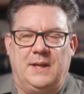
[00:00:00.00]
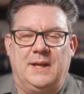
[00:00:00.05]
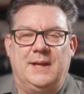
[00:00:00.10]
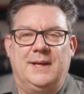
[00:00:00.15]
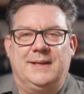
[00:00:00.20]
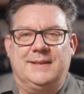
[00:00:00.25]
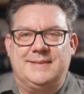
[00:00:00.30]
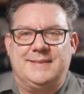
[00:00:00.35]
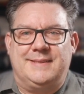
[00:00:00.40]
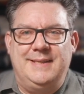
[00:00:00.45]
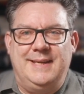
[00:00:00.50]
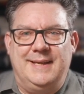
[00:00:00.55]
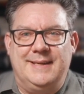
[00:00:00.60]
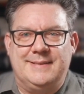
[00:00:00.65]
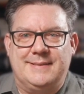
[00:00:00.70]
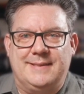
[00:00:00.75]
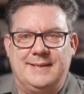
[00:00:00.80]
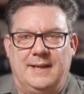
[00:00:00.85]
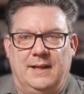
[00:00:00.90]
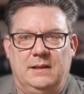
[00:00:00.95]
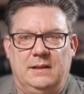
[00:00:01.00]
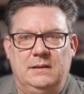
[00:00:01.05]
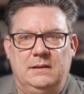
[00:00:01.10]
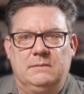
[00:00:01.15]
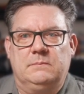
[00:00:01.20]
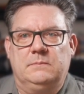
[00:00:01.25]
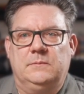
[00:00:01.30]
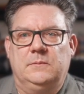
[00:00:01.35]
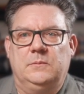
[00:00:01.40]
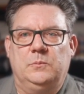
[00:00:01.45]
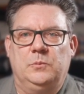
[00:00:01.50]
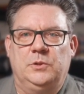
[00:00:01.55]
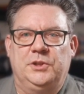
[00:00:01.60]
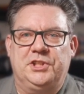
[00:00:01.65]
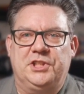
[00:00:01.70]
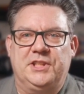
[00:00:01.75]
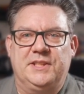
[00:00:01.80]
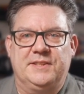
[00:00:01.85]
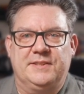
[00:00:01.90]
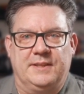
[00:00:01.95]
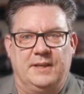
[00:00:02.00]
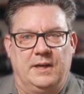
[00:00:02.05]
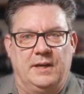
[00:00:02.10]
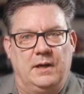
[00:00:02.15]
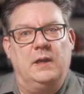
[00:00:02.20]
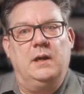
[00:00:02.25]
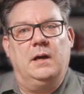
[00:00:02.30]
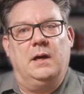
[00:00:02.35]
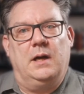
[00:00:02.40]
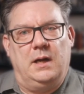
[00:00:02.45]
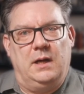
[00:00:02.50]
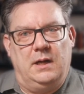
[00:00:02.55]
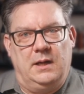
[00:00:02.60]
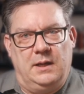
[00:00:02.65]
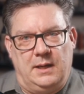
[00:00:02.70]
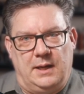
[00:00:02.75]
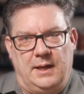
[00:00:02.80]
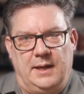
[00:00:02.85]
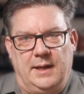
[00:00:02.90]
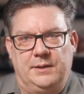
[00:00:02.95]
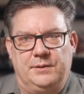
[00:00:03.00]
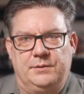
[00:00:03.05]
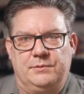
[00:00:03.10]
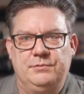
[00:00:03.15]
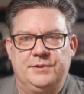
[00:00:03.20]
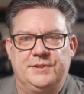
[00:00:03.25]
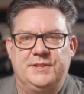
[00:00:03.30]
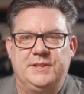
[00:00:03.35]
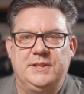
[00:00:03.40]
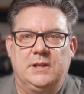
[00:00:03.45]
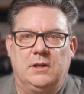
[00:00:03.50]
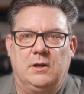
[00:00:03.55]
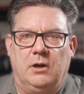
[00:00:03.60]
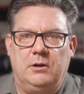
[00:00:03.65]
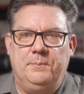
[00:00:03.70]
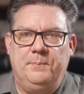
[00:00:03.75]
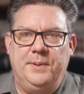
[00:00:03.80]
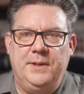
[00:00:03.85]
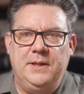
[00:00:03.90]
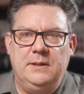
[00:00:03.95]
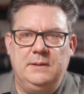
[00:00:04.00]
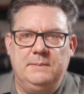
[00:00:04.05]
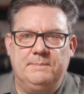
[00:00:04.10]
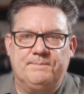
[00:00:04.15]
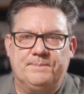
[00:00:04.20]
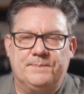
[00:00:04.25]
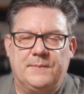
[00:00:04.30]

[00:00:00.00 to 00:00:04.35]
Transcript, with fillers: C S L, which is the I two C clock pin,